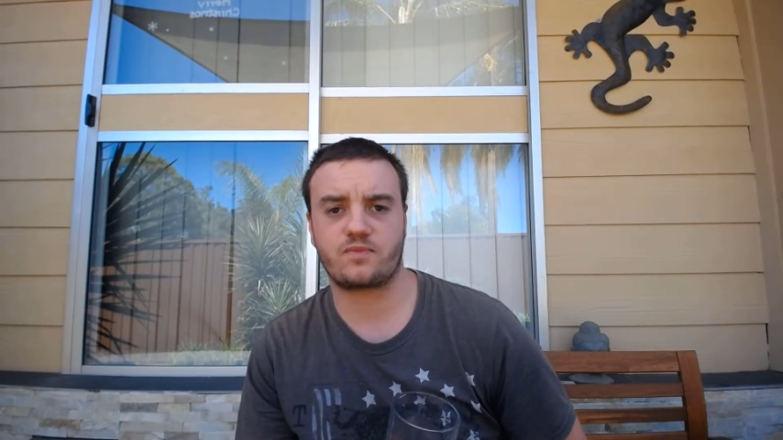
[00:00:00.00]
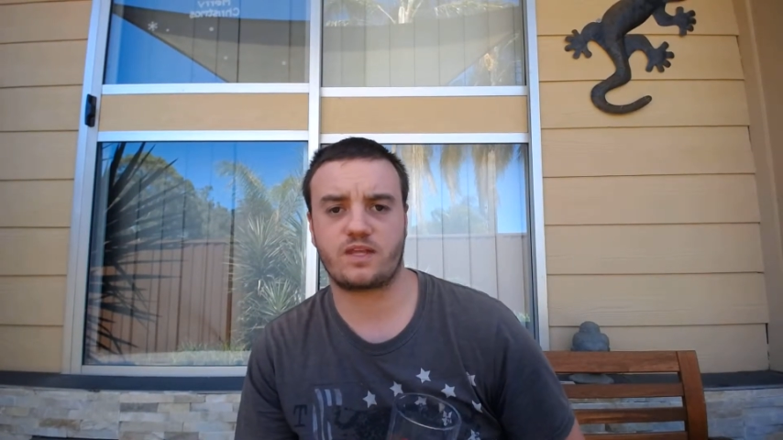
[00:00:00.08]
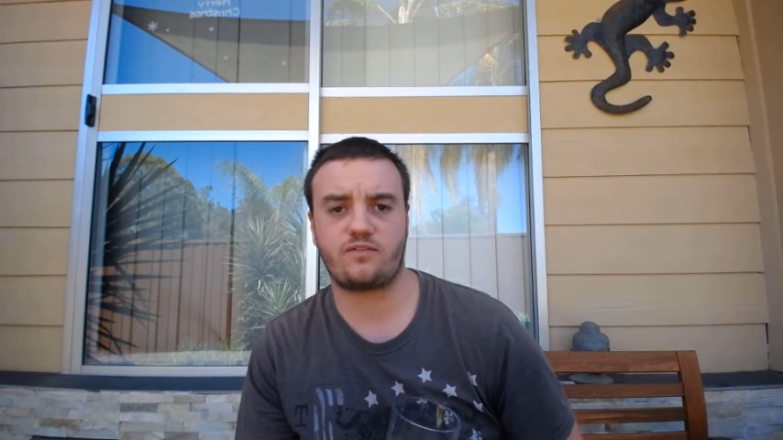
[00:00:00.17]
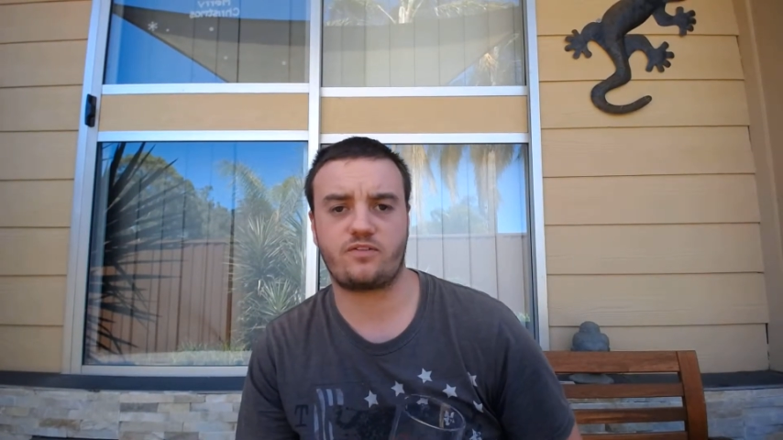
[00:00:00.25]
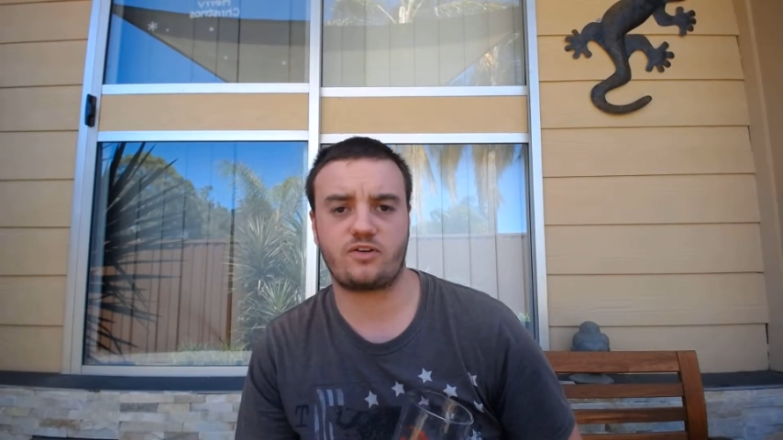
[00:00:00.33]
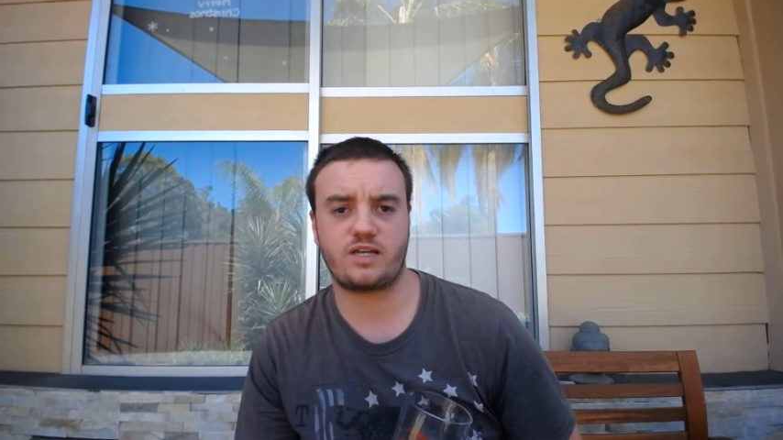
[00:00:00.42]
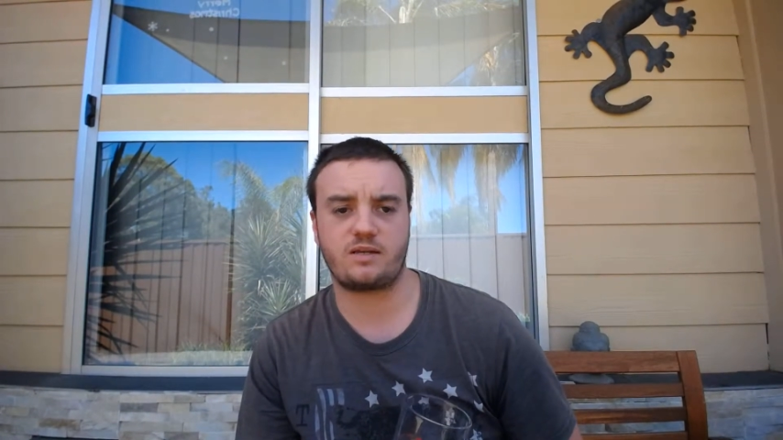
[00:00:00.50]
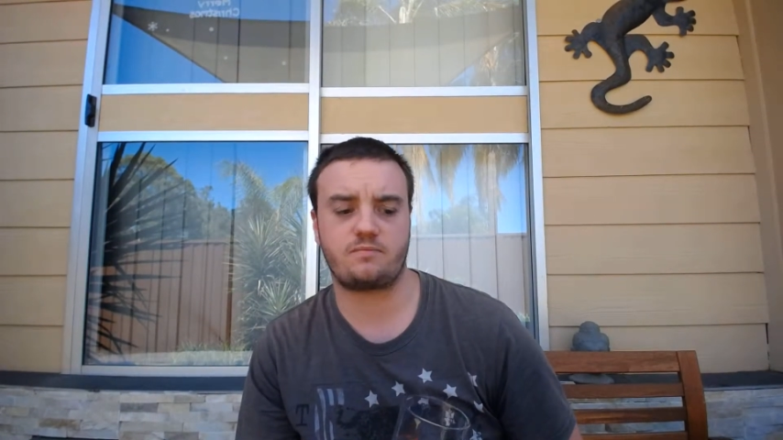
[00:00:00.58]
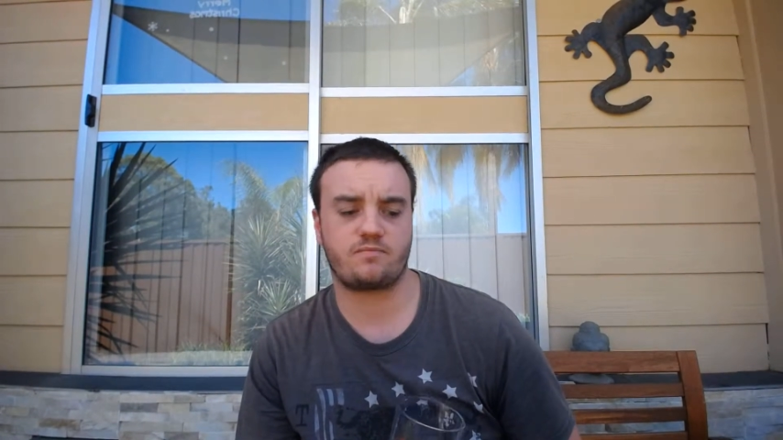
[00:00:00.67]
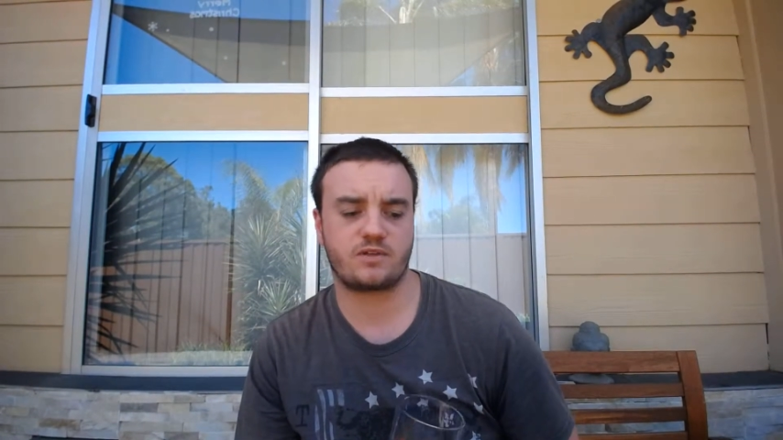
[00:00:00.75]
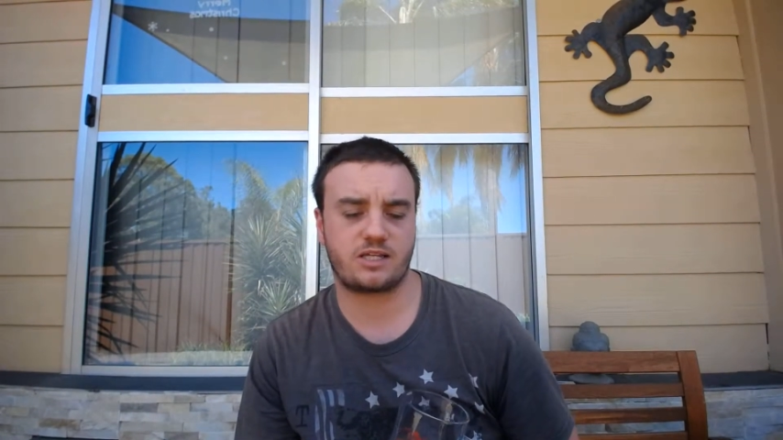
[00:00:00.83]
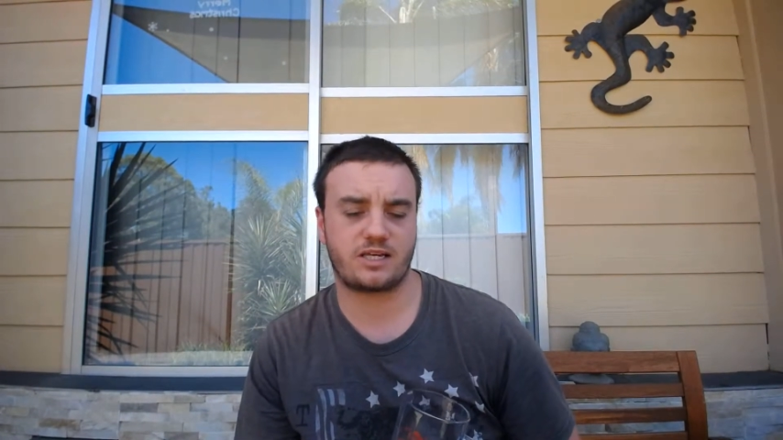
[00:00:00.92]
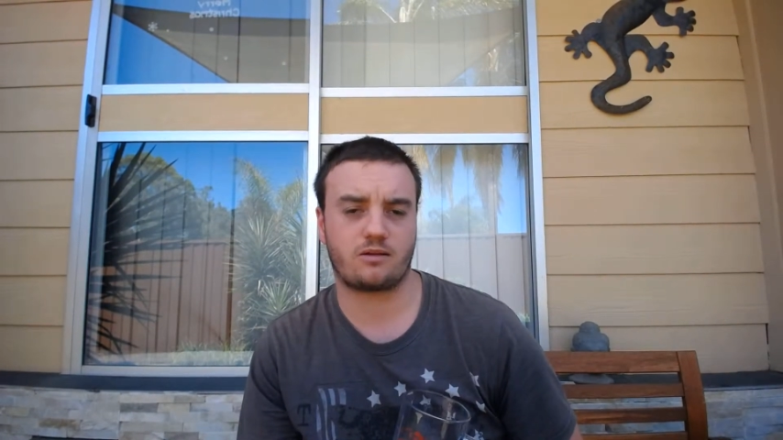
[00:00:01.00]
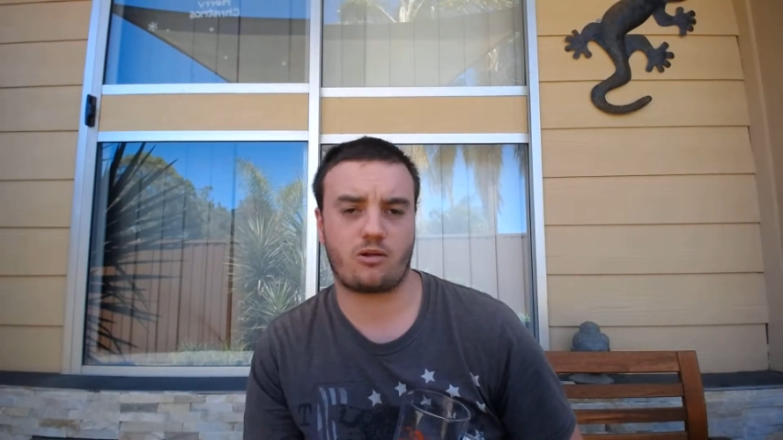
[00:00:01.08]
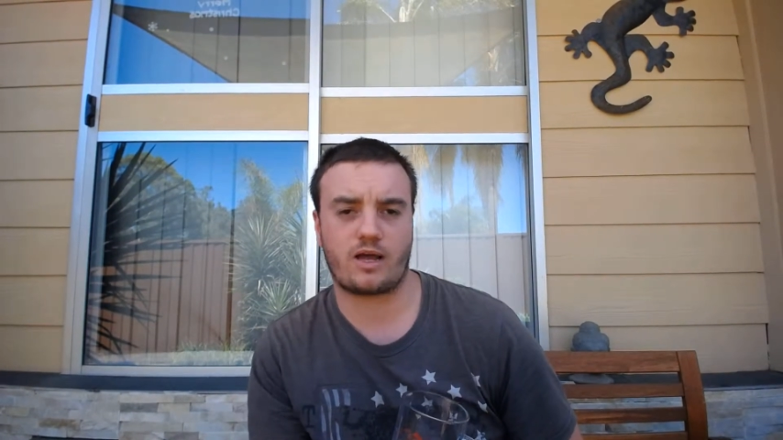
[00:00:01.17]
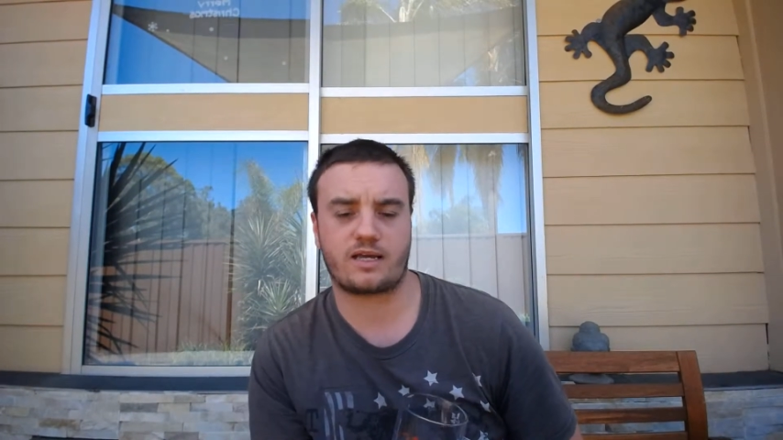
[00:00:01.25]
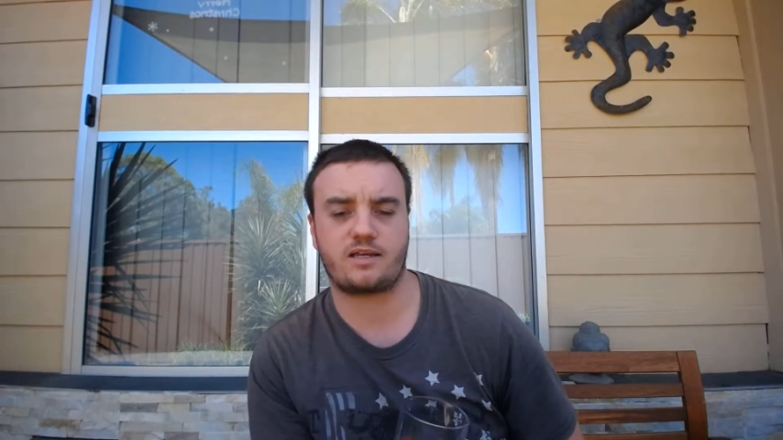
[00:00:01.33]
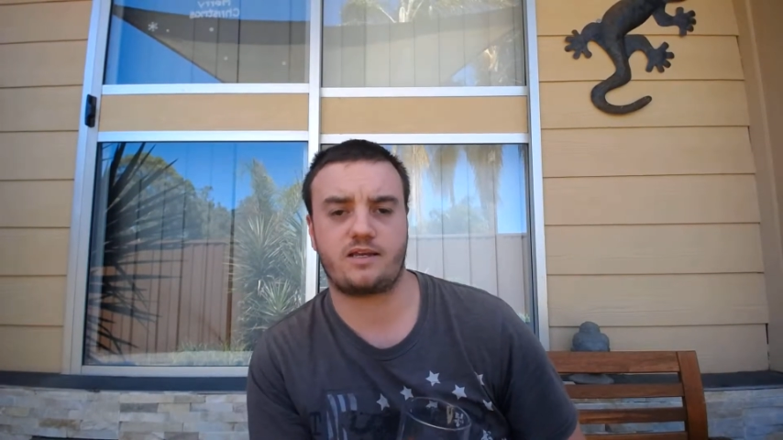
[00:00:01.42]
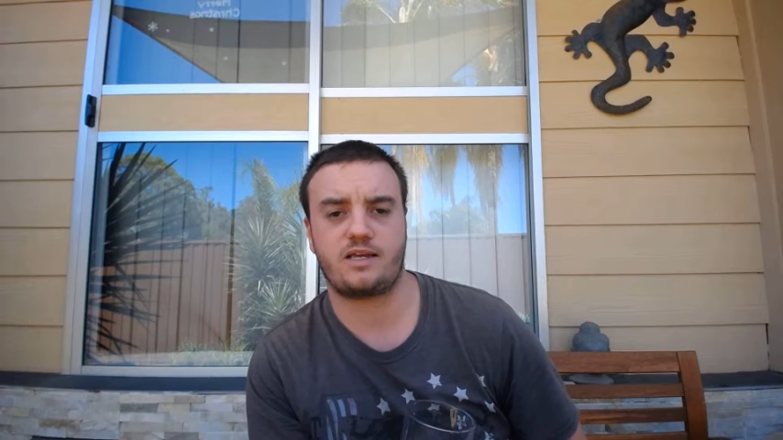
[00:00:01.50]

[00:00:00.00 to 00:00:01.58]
If you did, click like,